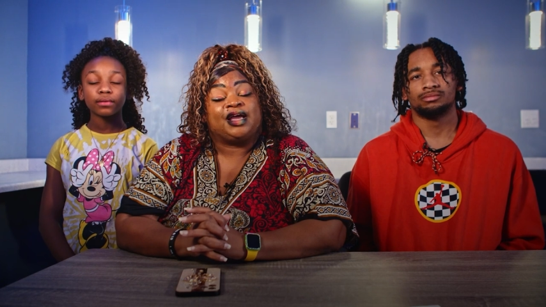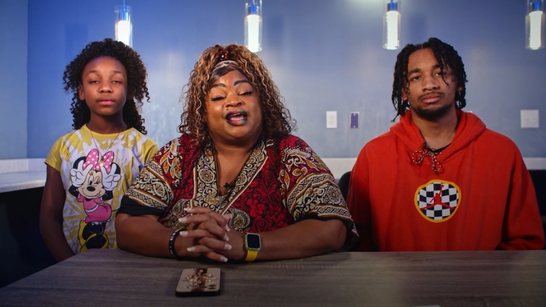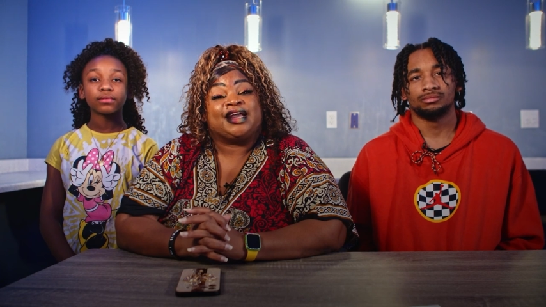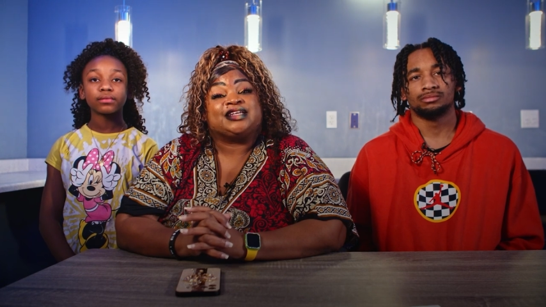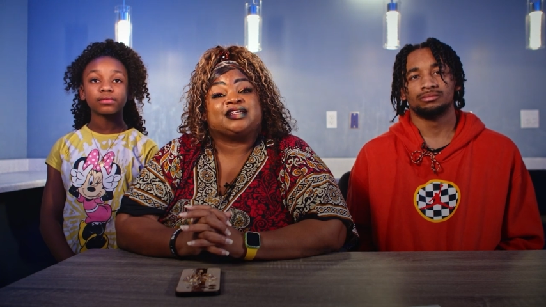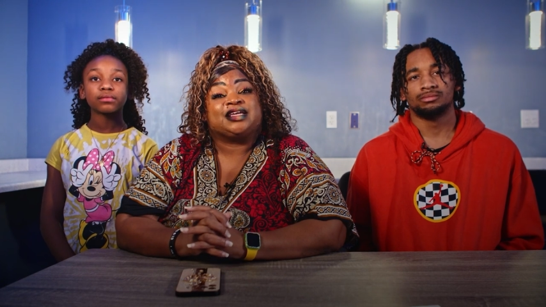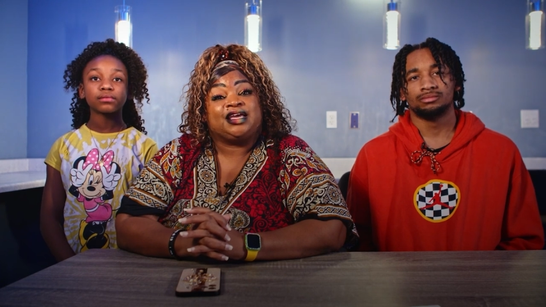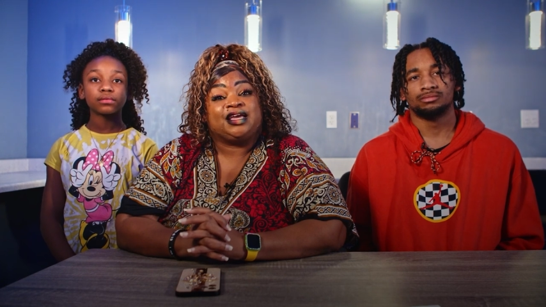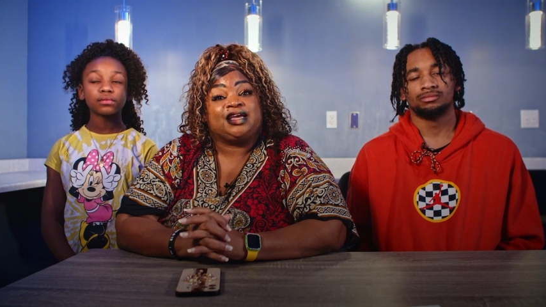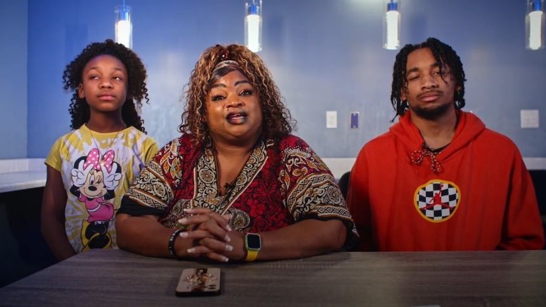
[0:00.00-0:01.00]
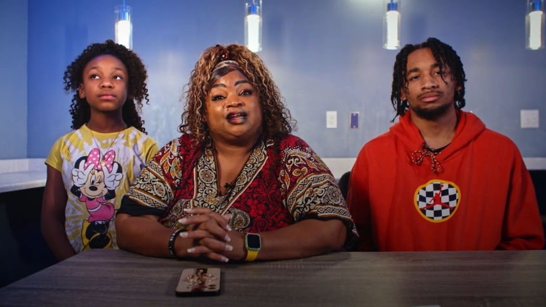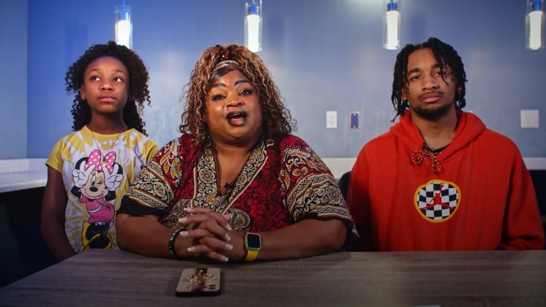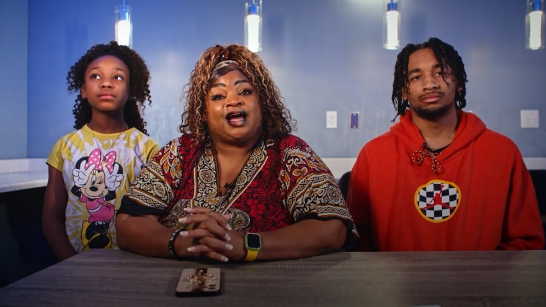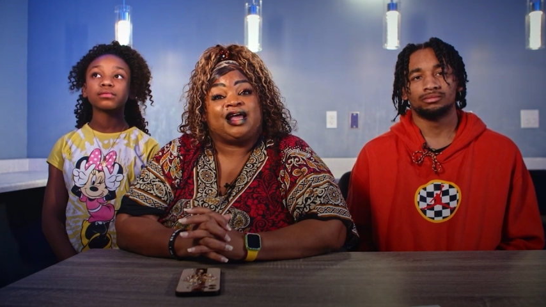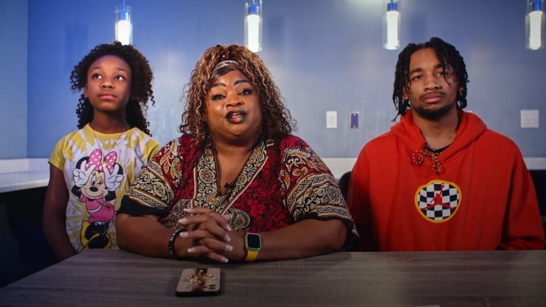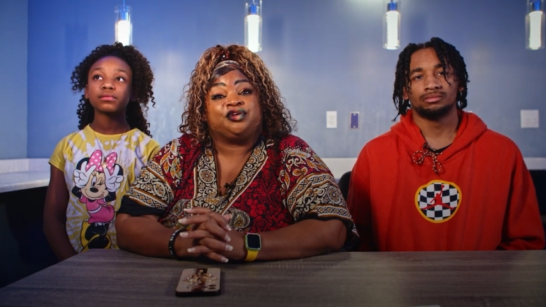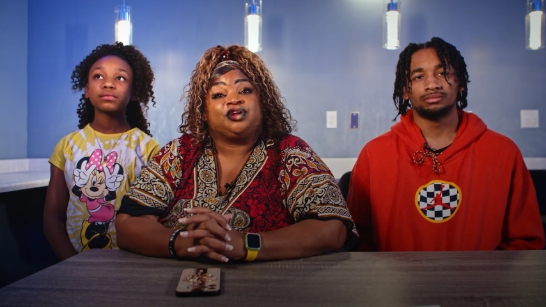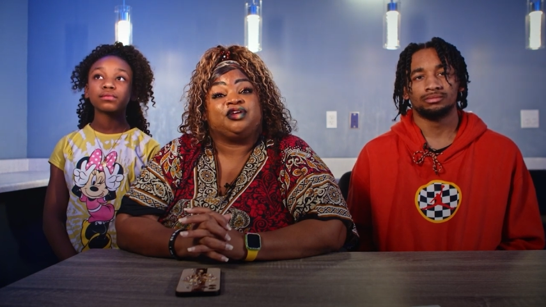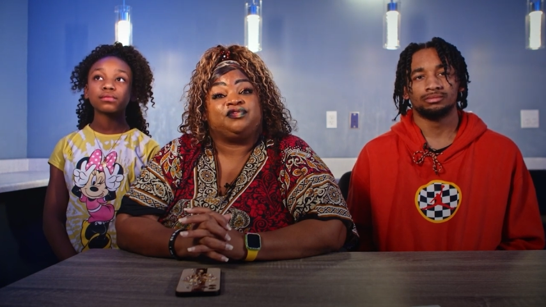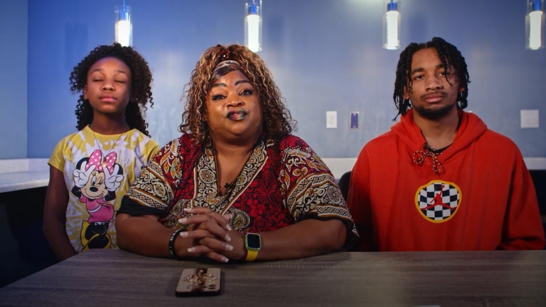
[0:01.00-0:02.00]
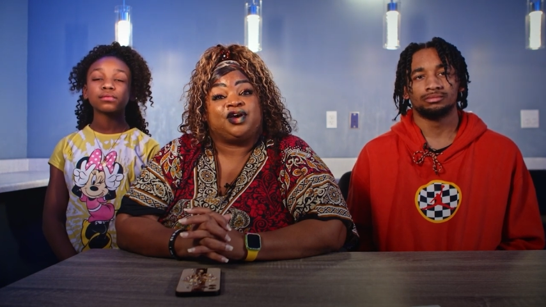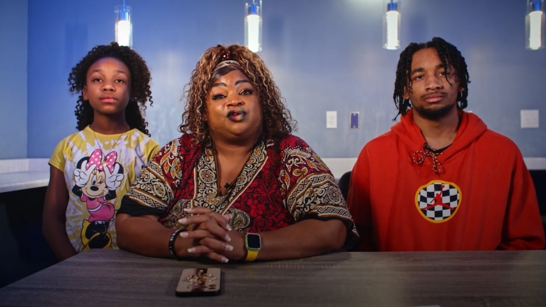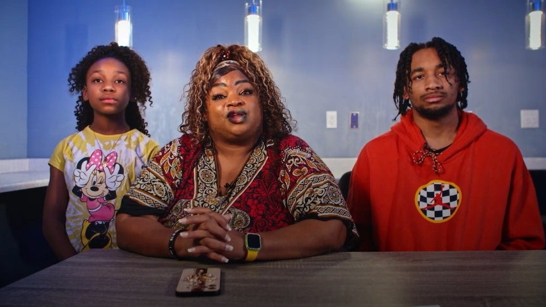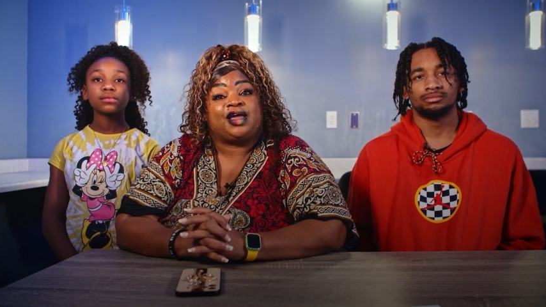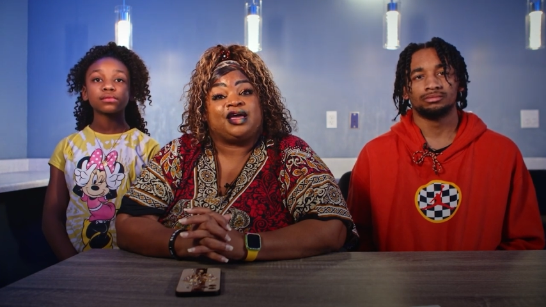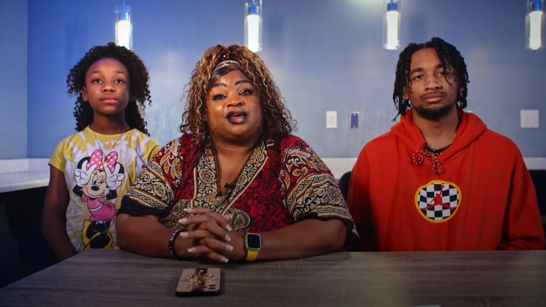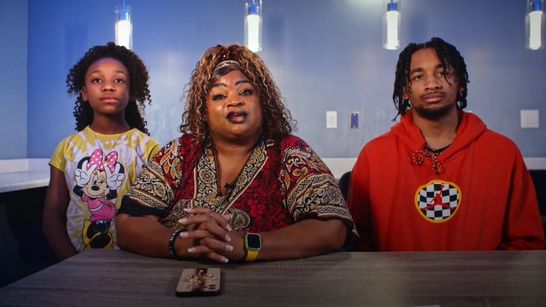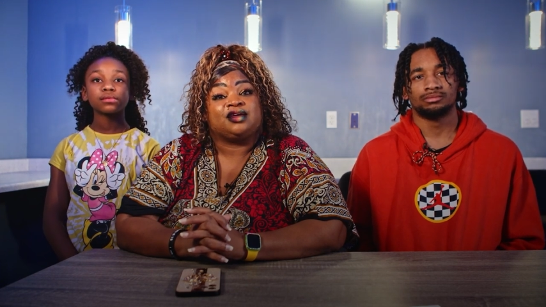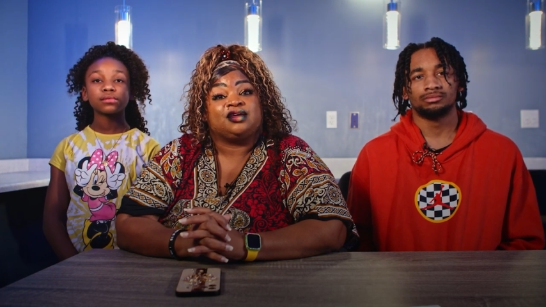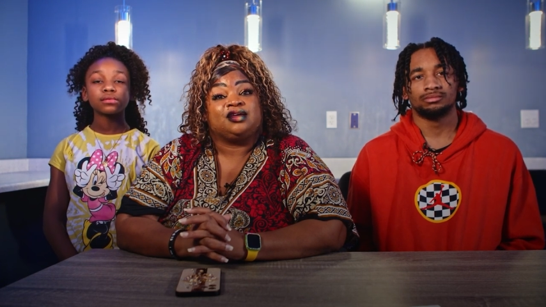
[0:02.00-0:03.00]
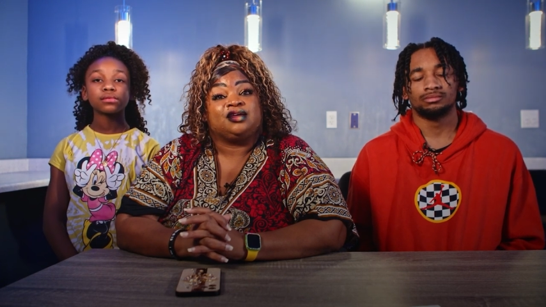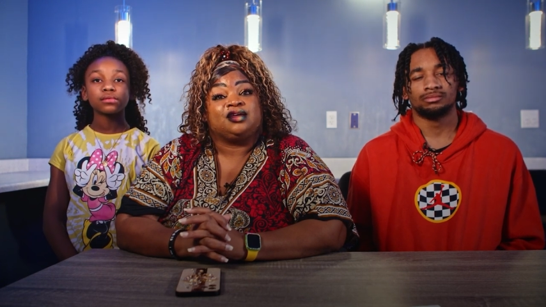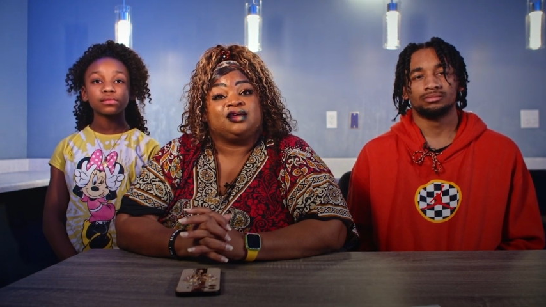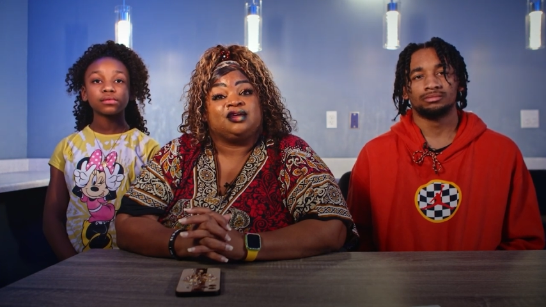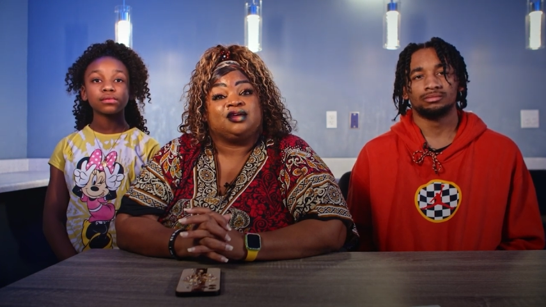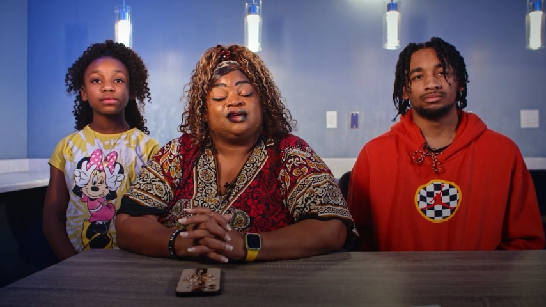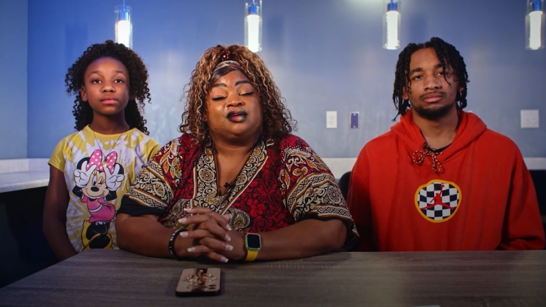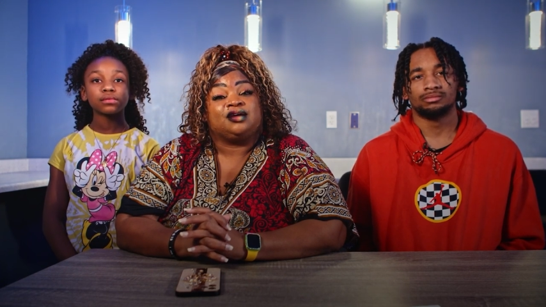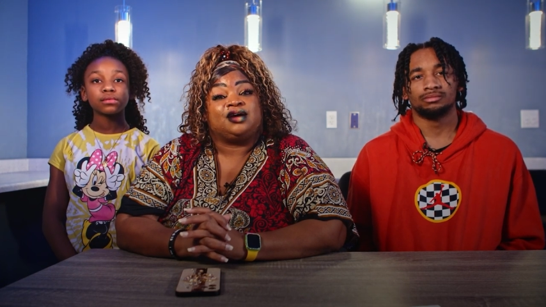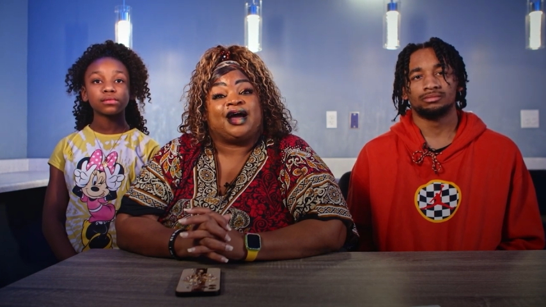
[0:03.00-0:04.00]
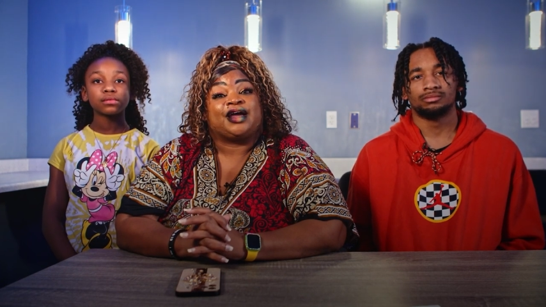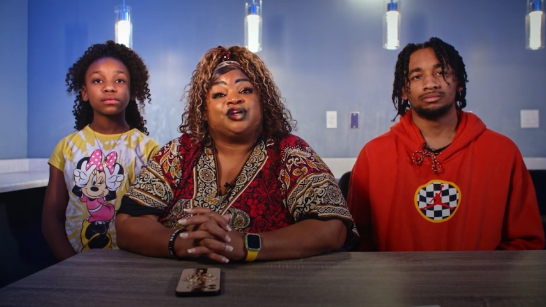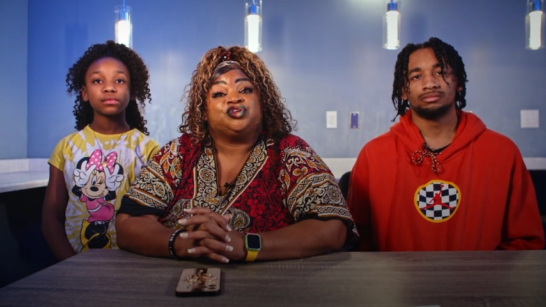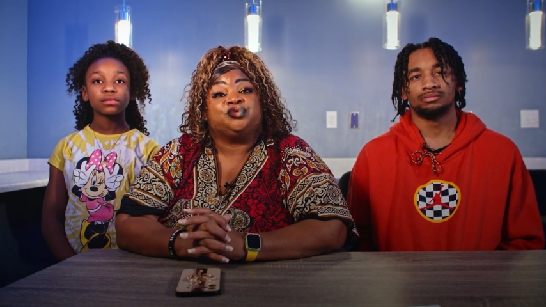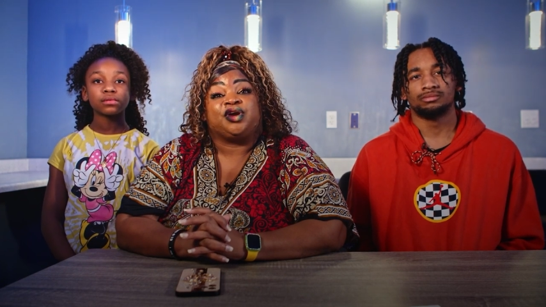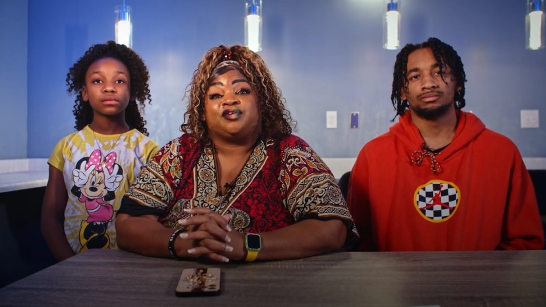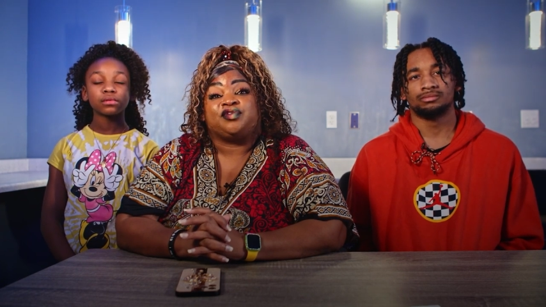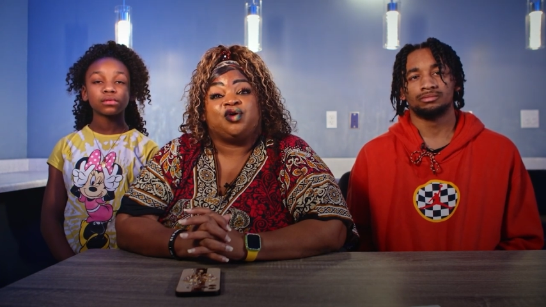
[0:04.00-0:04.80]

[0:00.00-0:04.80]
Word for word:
Speaker 1: And as a kid, I literally felt like I can do whatever